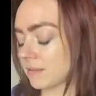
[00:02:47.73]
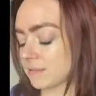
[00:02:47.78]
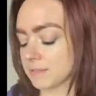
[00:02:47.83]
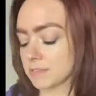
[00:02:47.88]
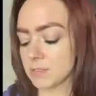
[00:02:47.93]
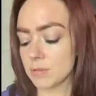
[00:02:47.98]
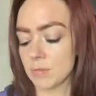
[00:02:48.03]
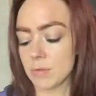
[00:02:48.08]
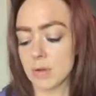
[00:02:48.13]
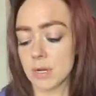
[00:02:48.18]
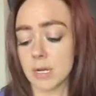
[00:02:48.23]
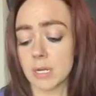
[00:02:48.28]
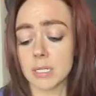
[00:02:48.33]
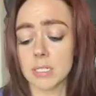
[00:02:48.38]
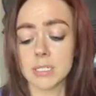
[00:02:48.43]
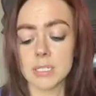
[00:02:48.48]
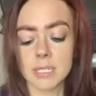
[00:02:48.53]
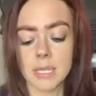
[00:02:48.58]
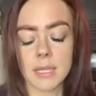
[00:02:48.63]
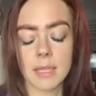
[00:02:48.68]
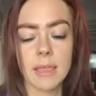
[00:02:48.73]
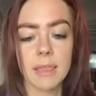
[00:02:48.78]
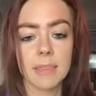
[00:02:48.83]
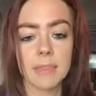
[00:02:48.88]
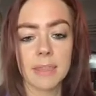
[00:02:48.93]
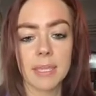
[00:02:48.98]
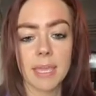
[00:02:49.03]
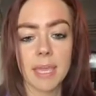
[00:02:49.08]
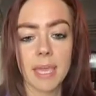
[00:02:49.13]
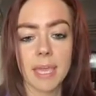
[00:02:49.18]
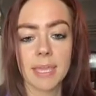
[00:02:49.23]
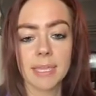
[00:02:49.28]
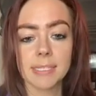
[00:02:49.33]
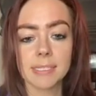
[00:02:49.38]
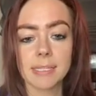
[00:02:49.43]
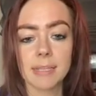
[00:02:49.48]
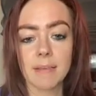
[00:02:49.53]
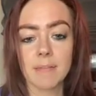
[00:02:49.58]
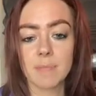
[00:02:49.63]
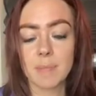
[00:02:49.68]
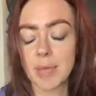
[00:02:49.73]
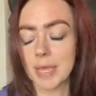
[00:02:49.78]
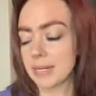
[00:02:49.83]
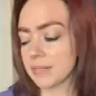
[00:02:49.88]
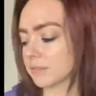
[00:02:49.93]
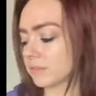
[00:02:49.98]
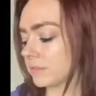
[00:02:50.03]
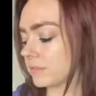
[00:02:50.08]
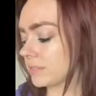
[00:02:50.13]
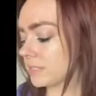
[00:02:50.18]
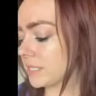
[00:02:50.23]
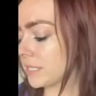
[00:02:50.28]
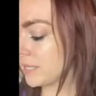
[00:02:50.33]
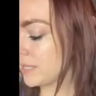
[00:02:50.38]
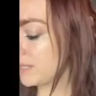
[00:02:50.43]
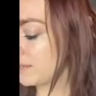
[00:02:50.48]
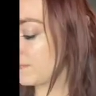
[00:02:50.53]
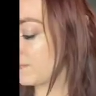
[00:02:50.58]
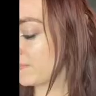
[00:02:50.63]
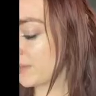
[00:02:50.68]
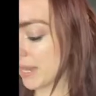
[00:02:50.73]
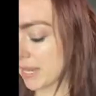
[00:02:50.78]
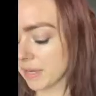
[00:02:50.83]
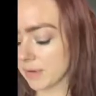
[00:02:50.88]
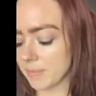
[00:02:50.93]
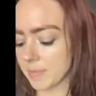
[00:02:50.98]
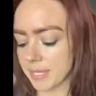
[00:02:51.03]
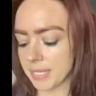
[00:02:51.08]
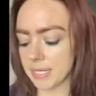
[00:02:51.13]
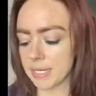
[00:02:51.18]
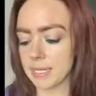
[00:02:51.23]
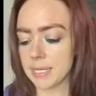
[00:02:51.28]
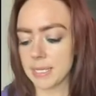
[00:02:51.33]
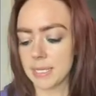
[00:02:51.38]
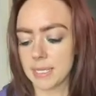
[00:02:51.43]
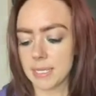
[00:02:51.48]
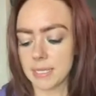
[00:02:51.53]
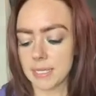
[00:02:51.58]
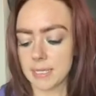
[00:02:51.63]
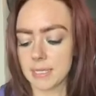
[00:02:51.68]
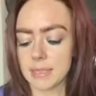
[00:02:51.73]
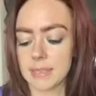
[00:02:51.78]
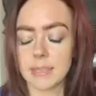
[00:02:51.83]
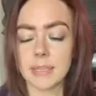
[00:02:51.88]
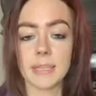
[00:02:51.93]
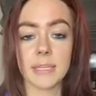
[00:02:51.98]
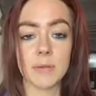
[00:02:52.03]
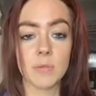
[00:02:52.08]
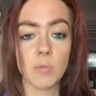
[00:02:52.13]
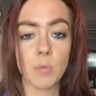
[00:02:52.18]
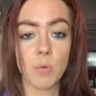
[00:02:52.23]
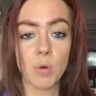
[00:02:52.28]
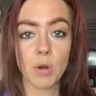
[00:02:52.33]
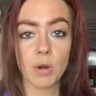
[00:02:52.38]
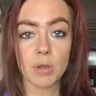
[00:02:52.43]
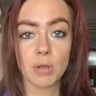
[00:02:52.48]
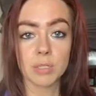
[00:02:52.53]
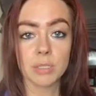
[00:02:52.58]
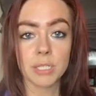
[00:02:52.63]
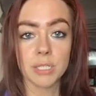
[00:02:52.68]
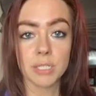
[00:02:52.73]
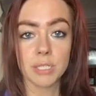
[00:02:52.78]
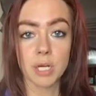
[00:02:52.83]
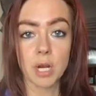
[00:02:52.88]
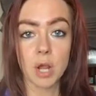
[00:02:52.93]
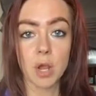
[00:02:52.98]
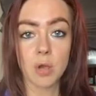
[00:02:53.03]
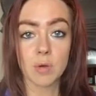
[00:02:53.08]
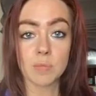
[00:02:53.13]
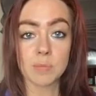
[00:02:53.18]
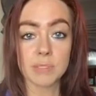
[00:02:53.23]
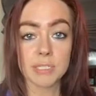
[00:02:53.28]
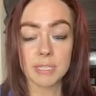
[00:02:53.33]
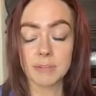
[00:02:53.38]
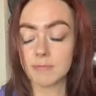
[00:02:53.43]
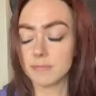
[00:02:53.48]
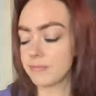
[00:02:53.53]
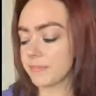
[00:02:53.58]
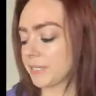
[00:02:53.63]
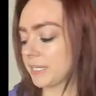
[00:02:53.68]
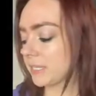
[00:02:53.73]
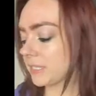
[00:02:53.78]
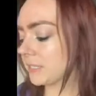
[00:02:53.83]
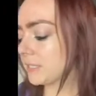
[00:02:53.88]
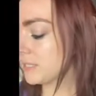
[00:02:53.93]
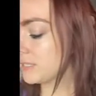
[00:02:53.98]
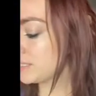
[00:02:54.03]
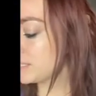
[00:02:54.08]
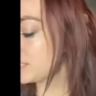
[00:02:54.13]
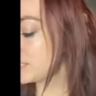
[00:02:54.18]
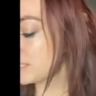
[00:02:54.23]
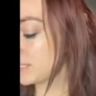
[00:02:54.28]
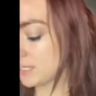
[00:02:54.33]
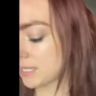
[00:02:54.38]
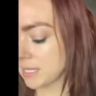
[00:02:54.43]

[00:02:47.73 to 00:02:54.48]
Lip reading: Swords, the Ace of Pentacles in the environment, the World in your hopes and fears,